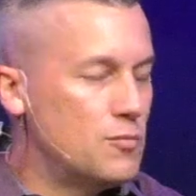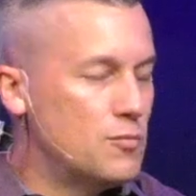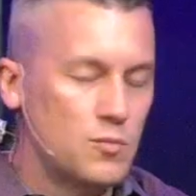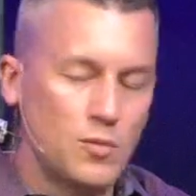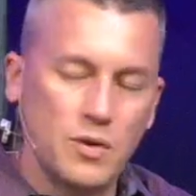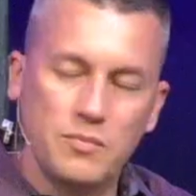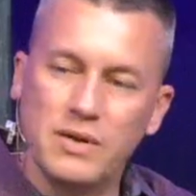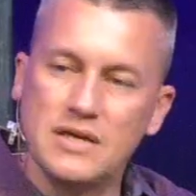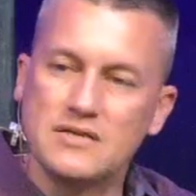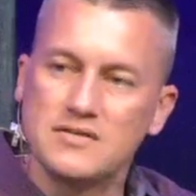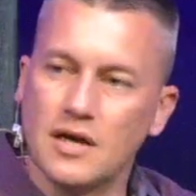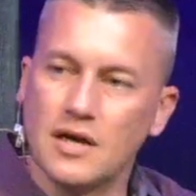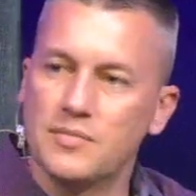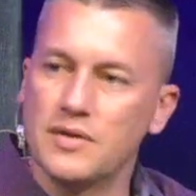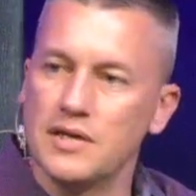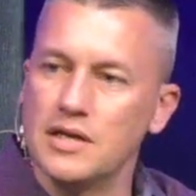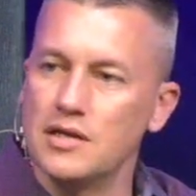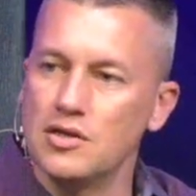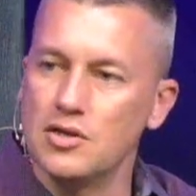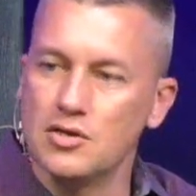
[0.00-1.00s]
would be
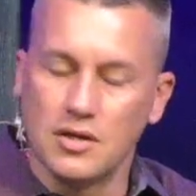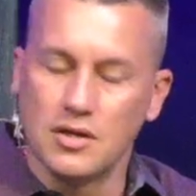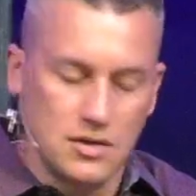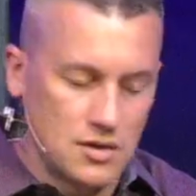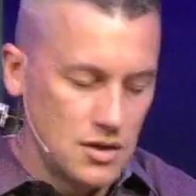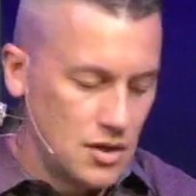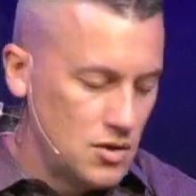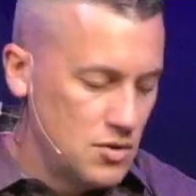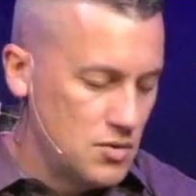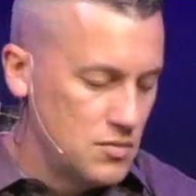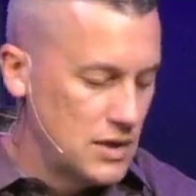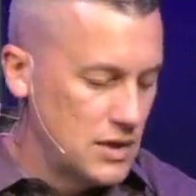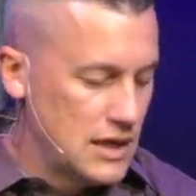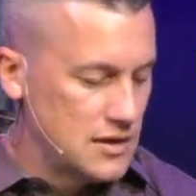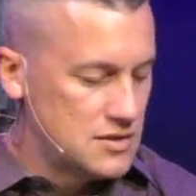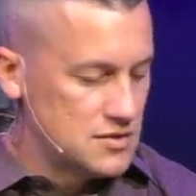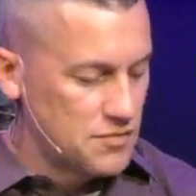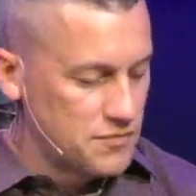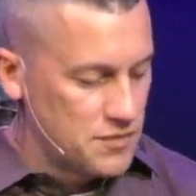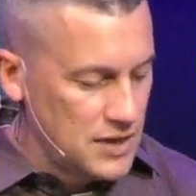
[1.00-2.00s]
something that you could do
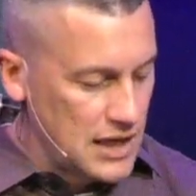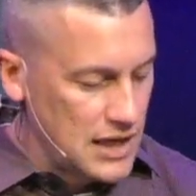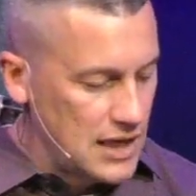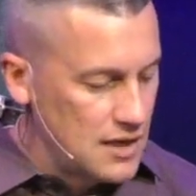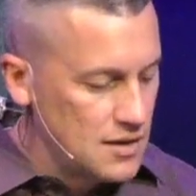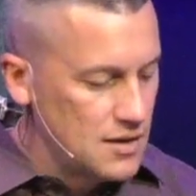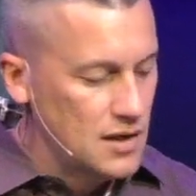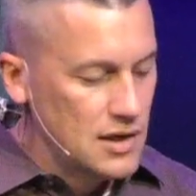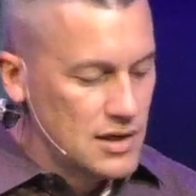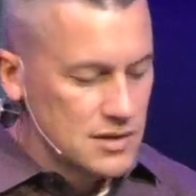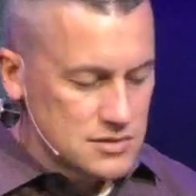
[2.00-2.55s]
to fit in.